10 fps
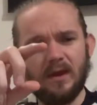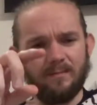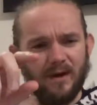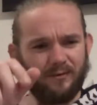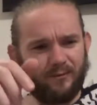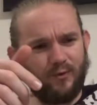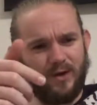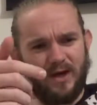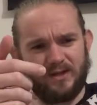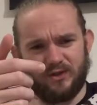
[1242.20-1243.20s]
big
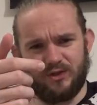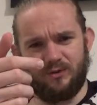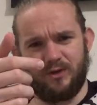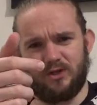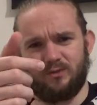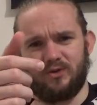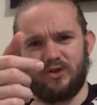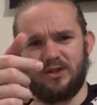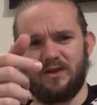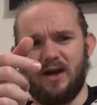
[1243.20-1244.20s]
fruity esters out of this one,
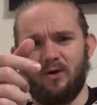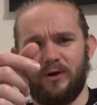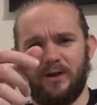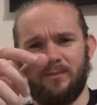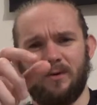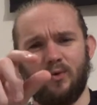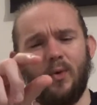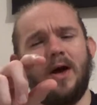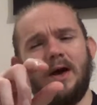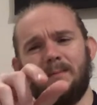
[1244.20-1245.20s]
just in that oily bubble
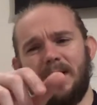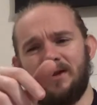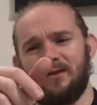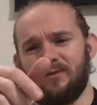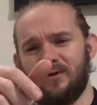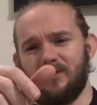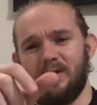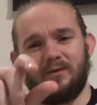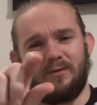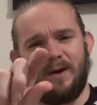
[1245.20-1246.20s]
behind the front
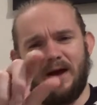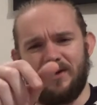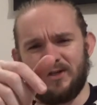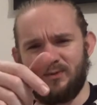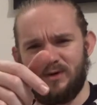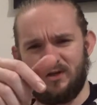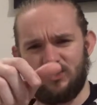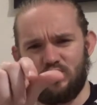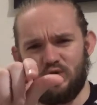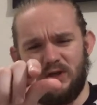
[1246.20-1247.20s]
curve of the palate. That's where these
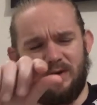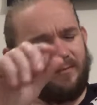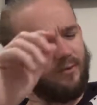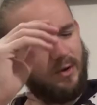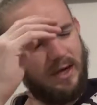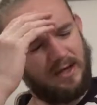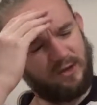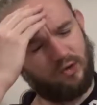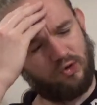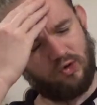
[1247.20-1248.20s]
juicy fruity
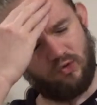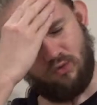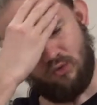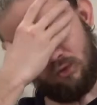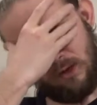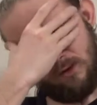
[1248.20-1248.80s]
esters just roll